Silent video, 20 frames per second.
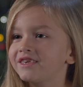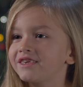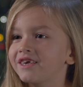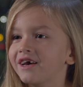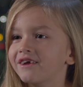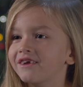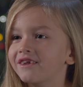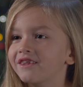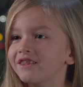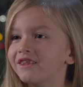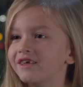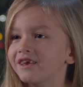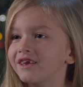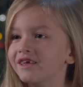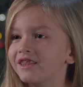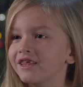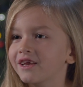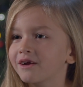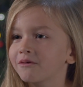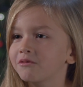
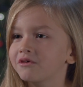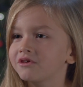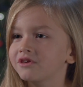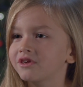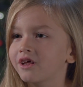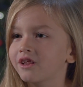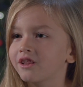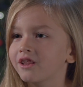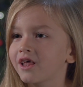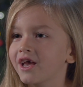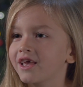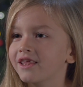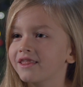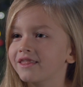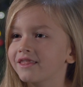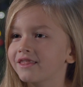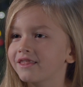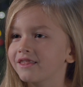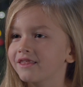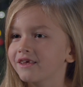suddenly there was a
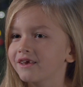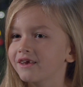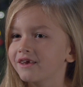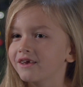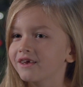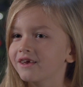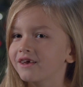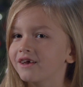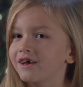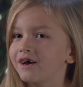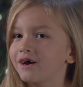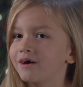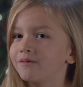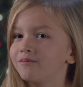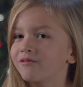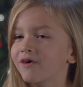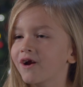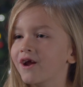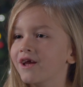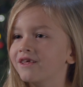
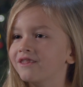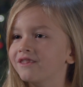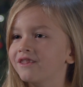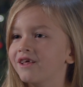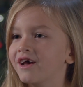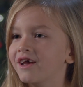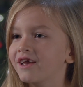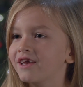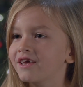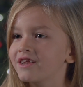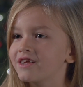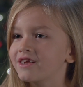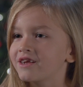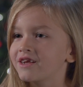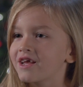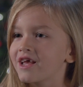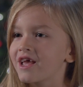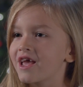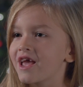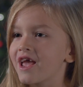bright light,
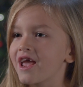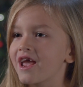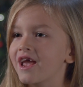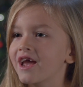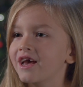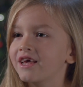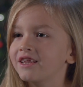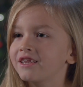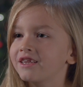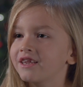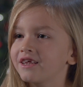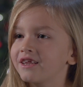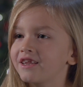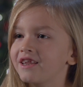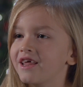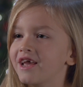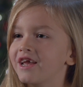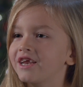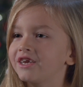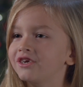and
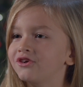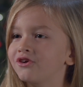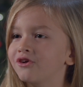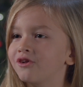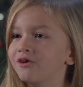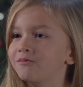an angel